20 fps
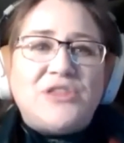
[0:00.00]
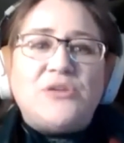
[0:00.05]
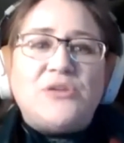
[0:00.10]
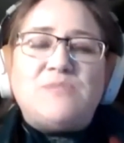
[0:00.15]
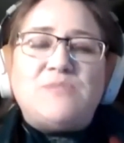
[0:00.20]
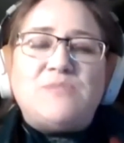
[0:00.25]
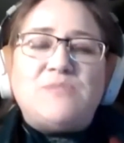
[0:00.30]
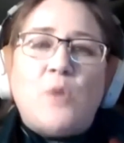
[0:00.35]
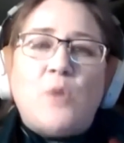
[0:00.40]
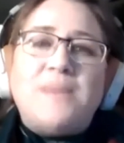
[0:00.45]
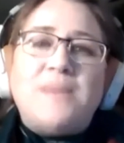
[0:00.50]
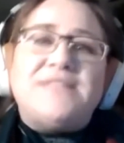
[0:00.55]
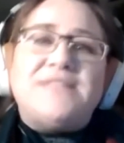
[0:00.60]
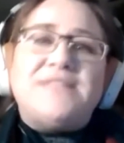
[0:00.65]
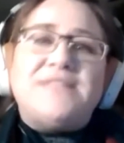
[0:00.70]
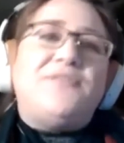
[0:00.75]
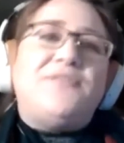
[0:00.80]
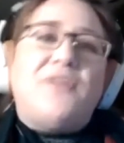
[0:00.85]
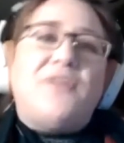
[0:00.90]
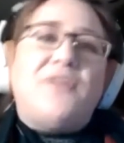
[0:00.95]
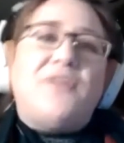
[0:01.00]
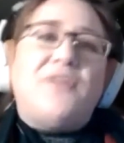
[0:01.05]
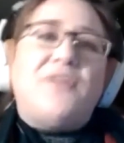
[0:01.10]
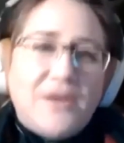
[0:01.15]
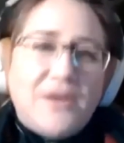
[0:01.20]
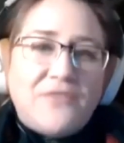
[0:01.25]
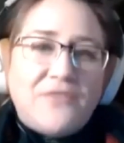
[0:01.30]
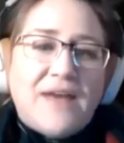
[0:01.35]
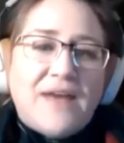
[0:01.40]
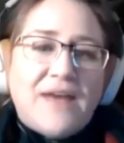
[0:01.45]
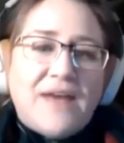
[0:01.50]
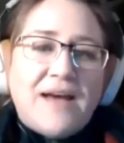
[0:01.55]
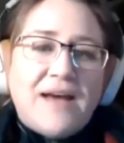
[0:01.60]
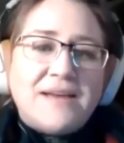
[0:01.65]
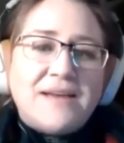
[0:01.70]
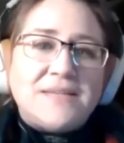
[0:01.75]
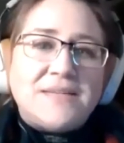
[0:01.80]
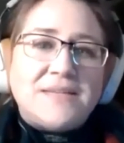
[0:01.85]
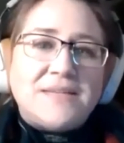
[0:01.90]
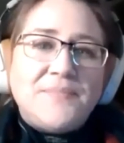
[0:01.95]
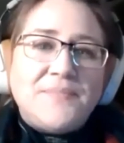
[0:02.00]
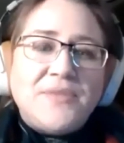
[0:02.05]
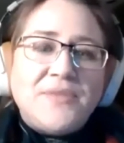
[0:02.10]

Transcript: those moments of good that you find?